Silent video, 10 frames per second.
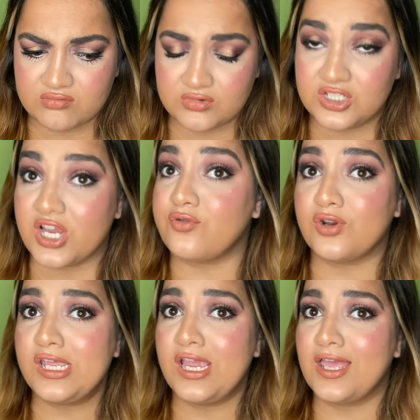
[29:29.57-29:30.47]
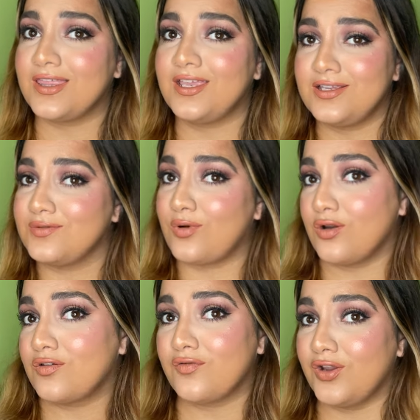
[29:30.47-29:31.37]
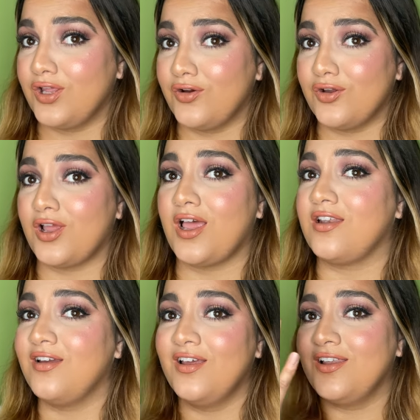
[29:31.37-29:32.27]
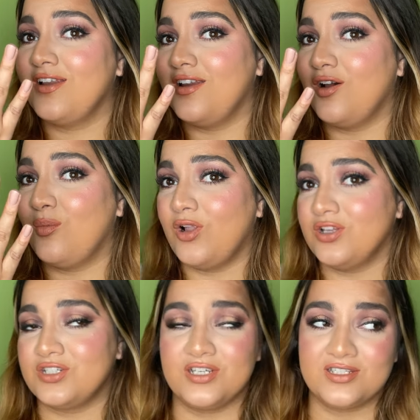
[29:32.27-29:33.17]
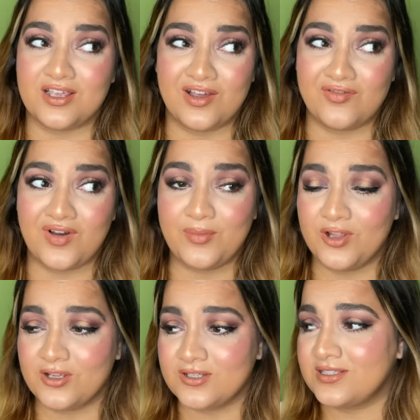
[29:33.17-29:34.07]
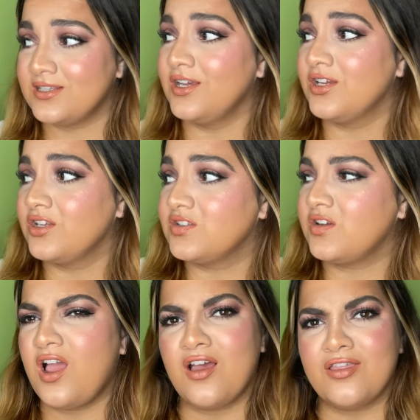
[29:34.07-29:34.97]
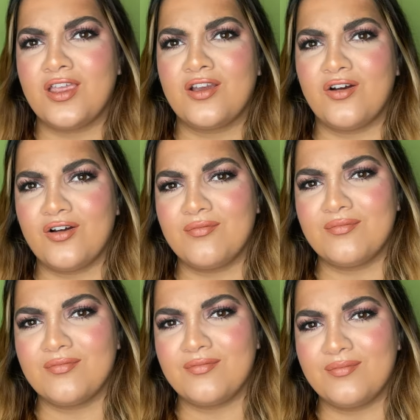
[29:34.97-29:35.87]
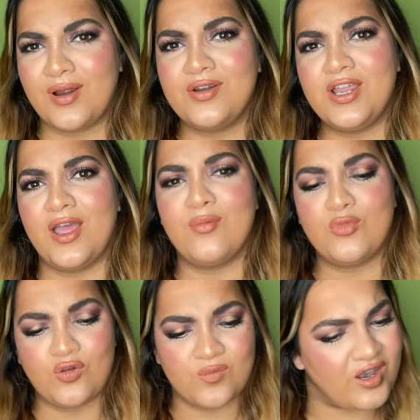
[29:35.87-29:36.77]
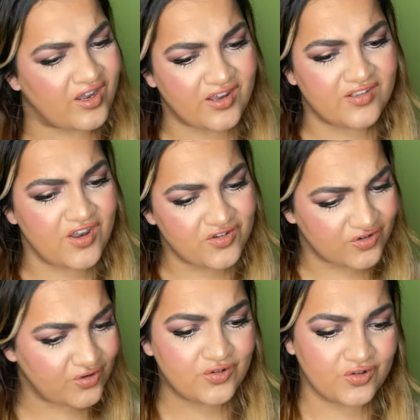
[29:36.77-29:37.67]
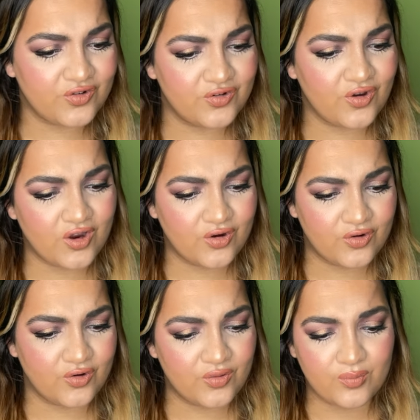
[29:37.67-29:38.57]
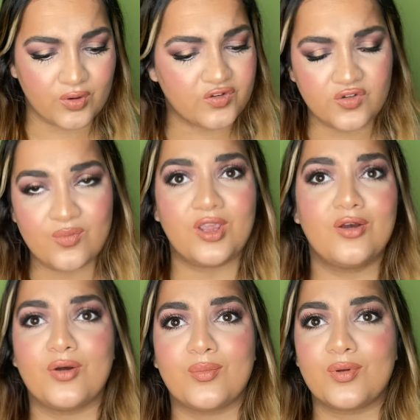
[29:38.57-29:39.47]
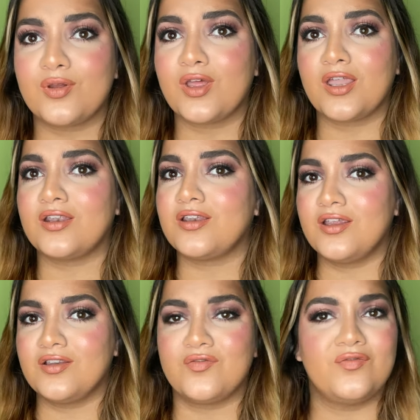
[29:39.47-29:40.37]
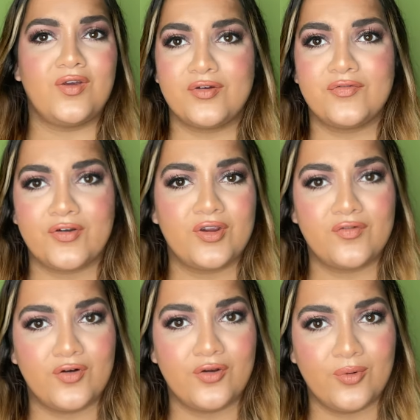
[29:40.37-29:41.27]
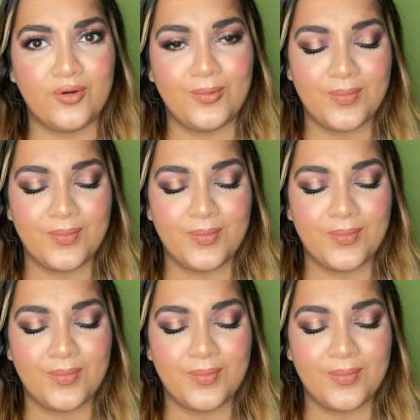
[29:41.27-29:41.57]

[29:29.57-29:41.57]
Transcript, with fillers: generally I think these products are really good and their nail polishes are fabulous. So yeah, I think Barry M Cosmetics, they do do a good bunch of makeup and it's very, very affordable.